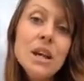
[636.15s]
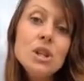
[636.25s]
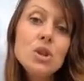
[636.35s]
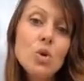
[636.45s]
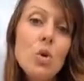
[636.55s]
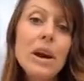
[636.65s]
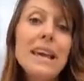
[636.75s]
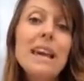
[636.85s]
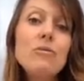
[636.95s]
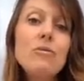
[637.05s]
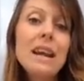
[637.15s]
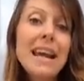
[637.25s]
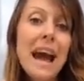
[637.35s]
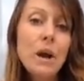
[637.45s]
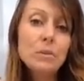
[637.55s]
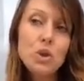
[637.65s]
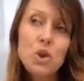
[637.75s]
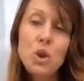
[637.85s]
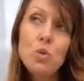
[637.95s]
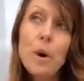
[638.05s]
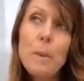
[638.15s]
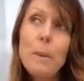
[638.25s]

soy really helps to